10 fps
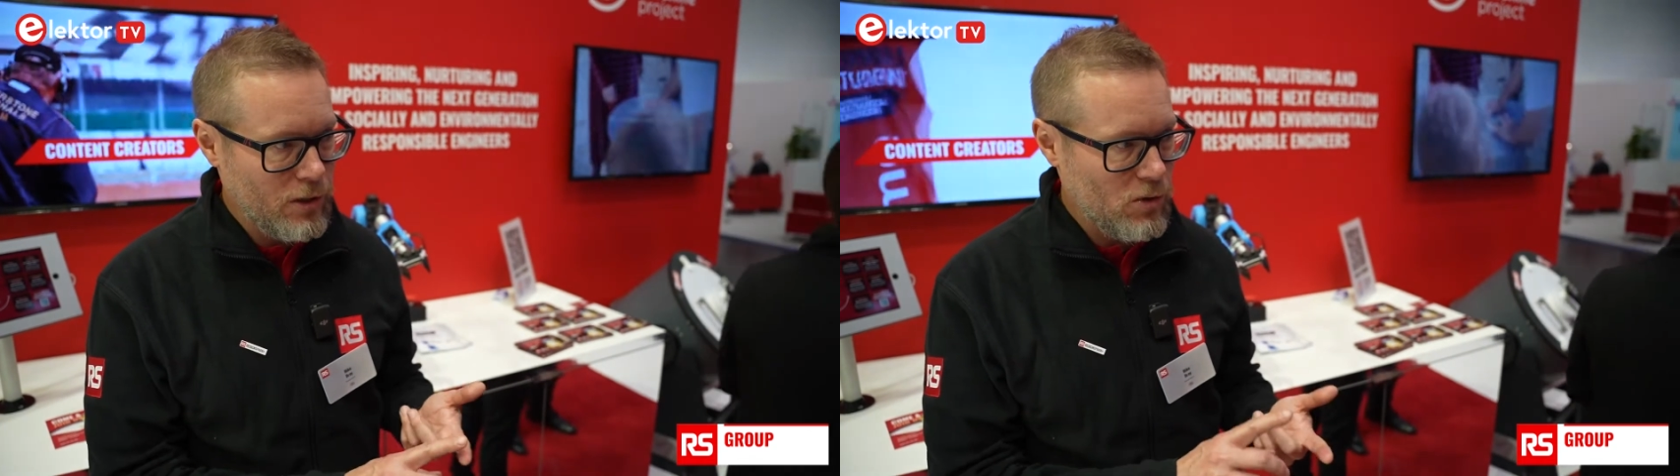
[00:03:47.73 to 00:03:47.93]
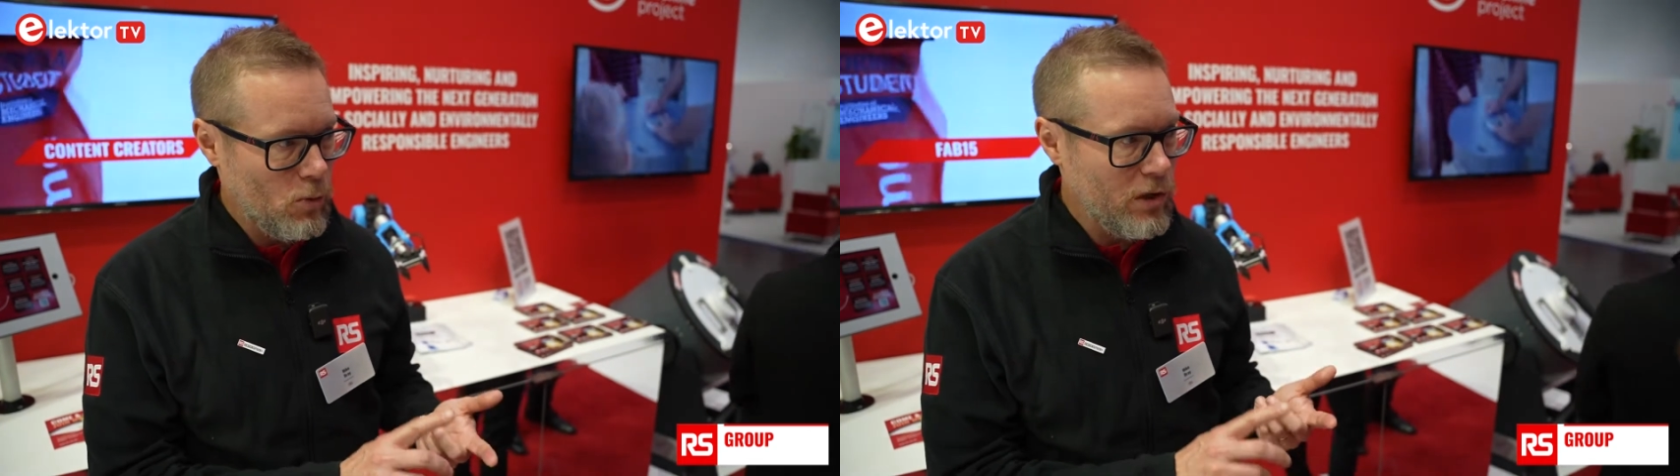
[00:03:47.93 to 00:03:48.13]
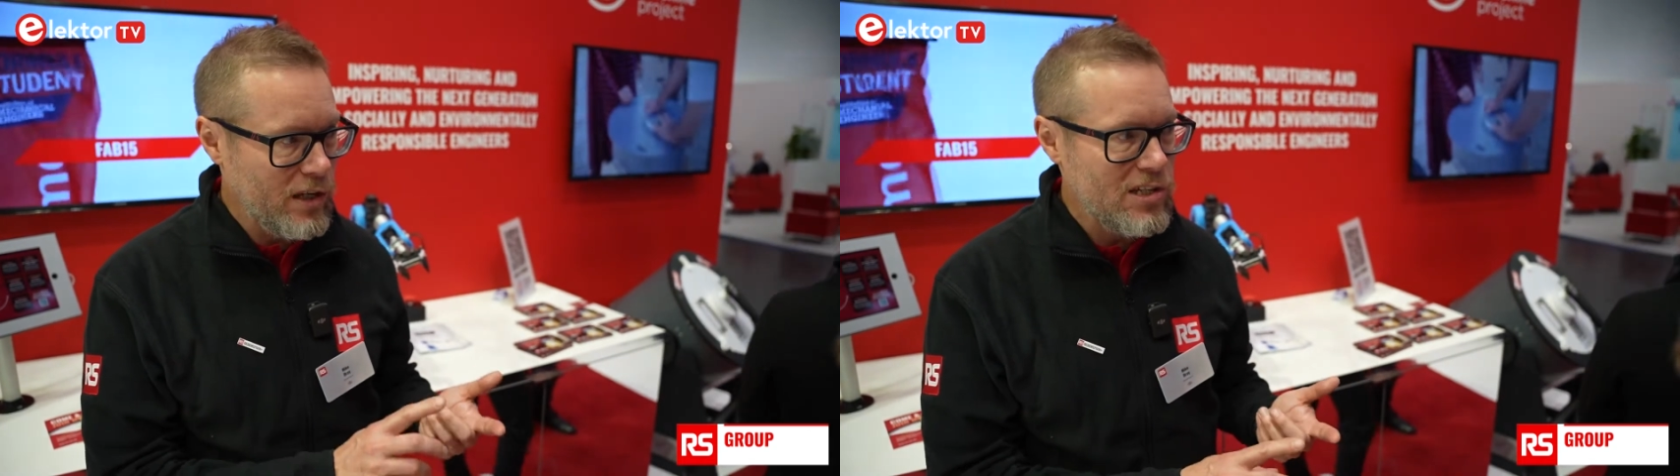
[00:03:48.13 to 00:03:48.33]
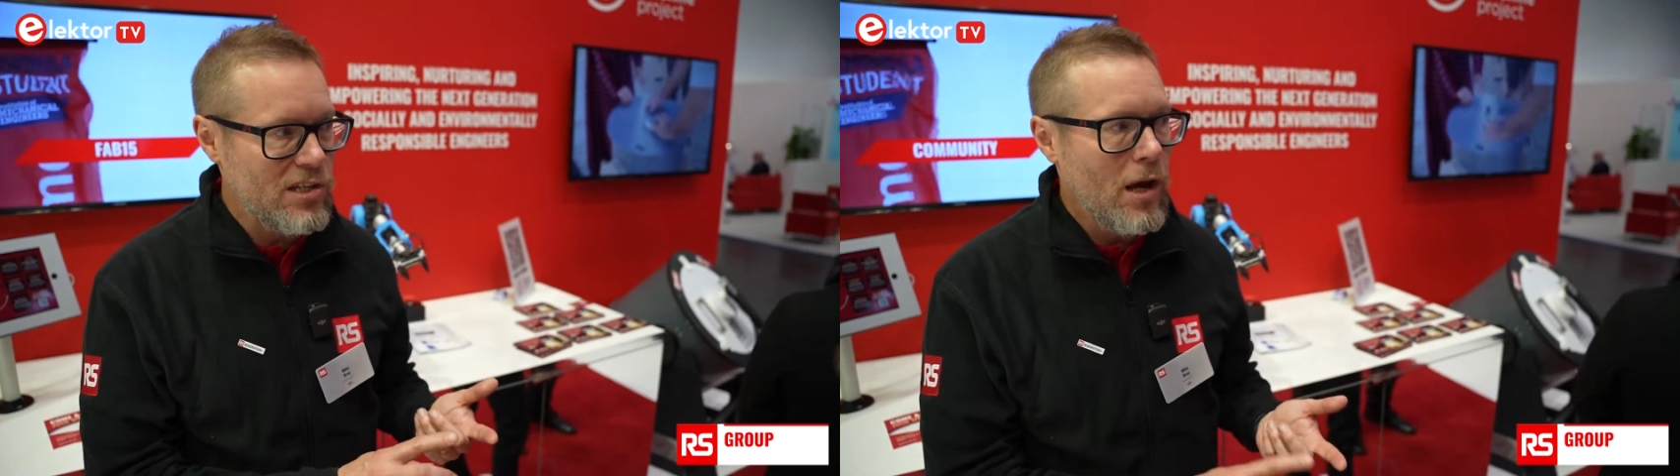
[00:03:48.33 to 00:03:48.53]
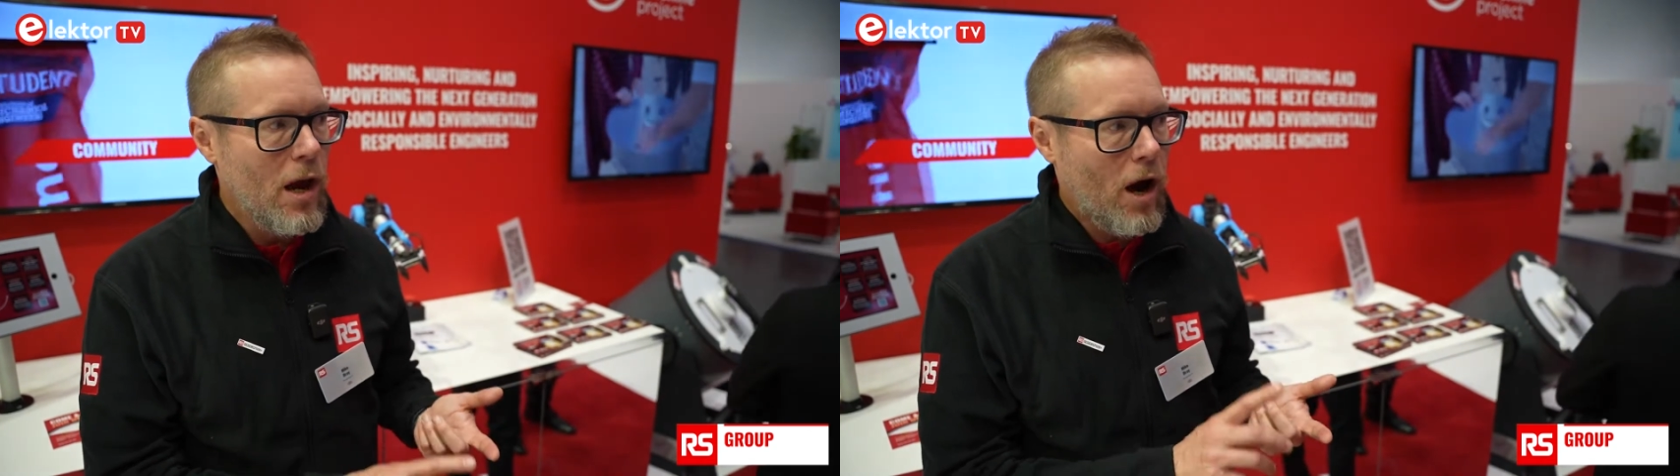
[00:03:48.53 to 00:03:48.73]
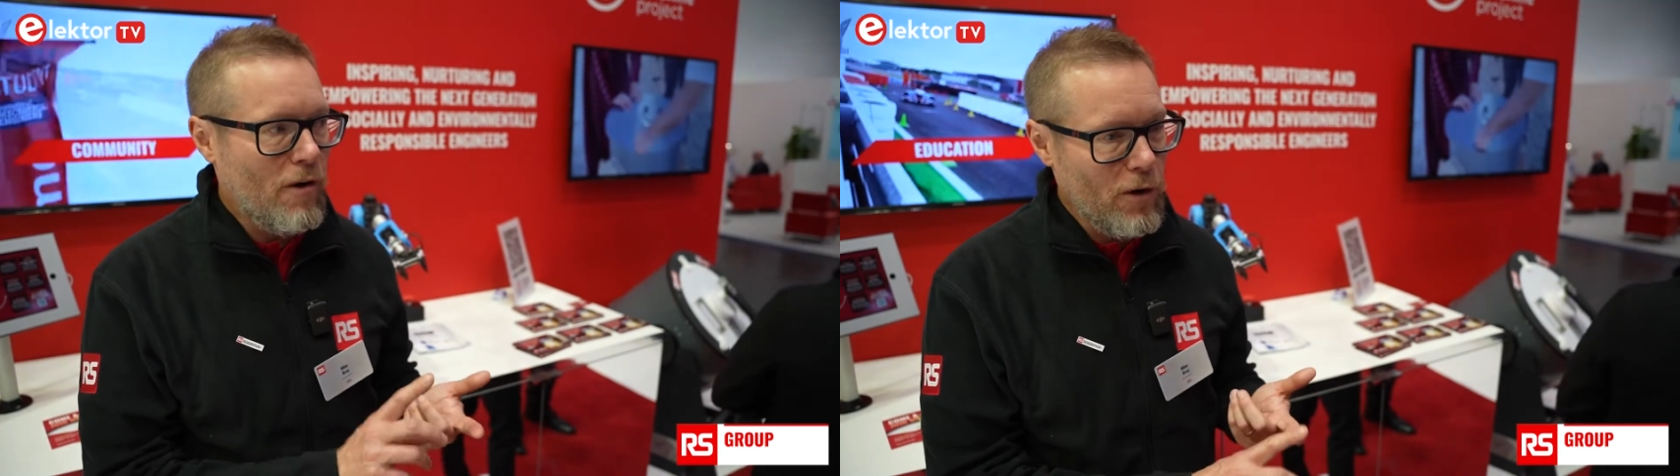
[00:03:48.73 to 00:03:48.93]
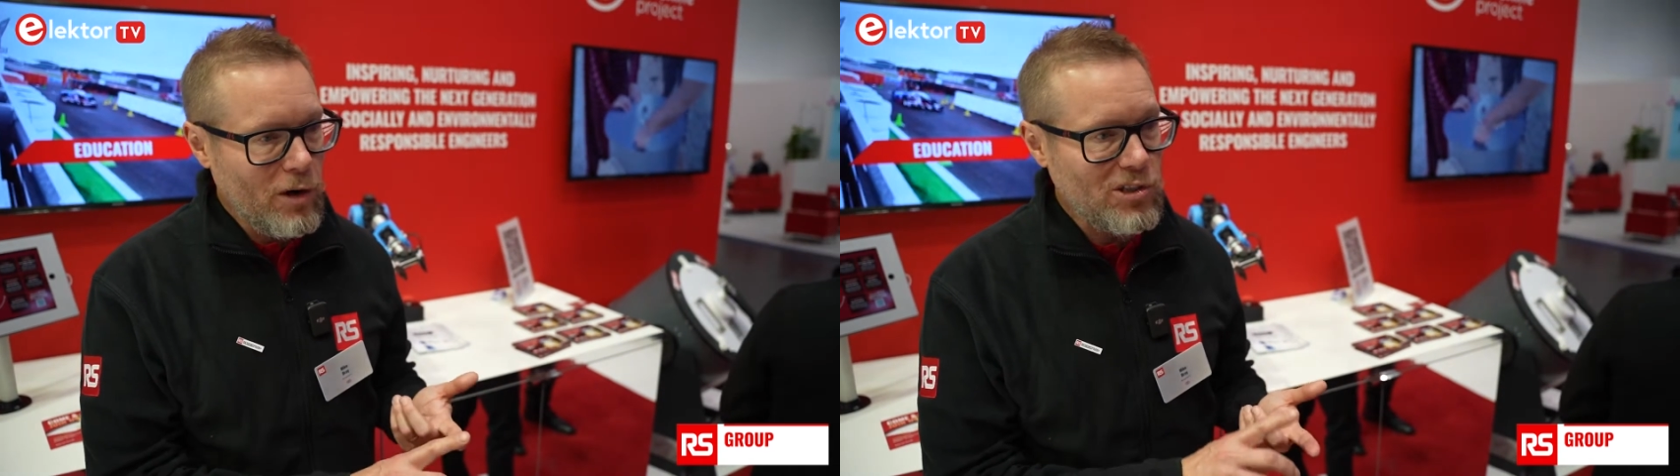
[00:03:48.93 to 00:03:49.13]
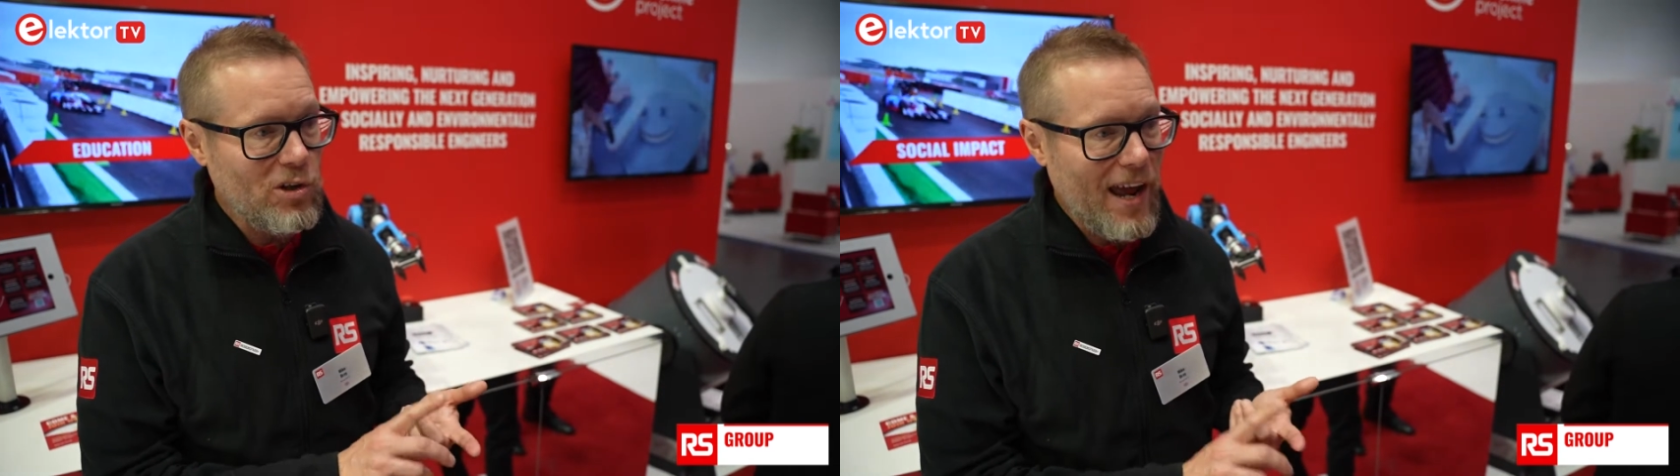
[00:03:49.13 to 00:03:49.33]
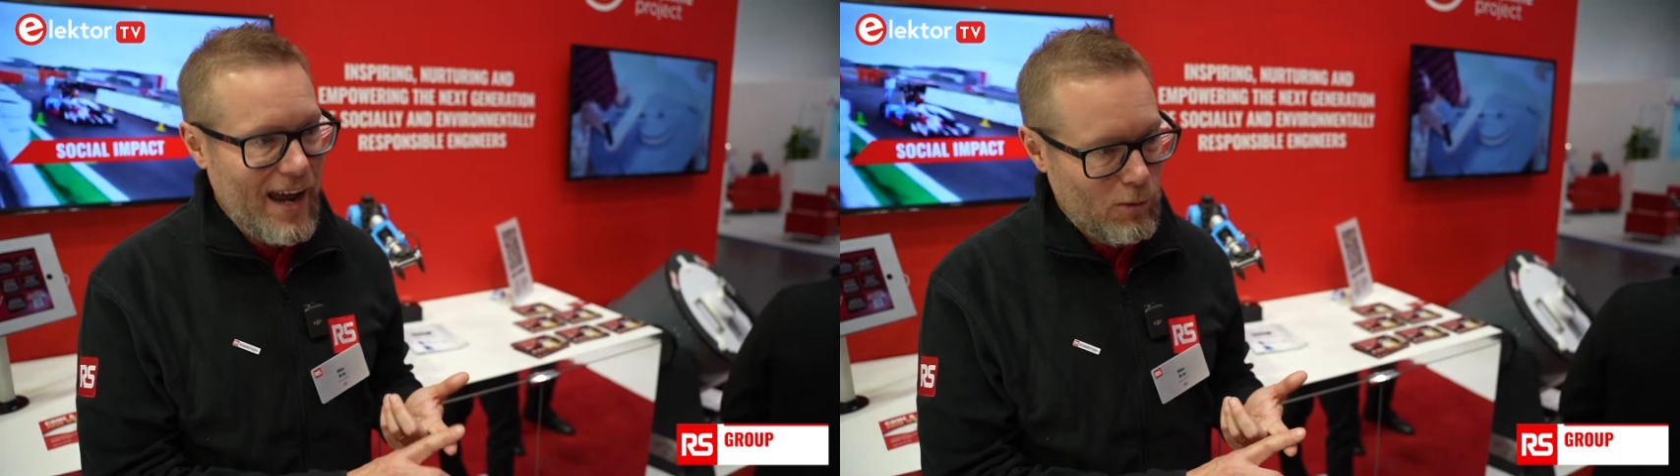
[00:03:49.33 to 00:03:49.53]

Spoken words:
So one is our focus on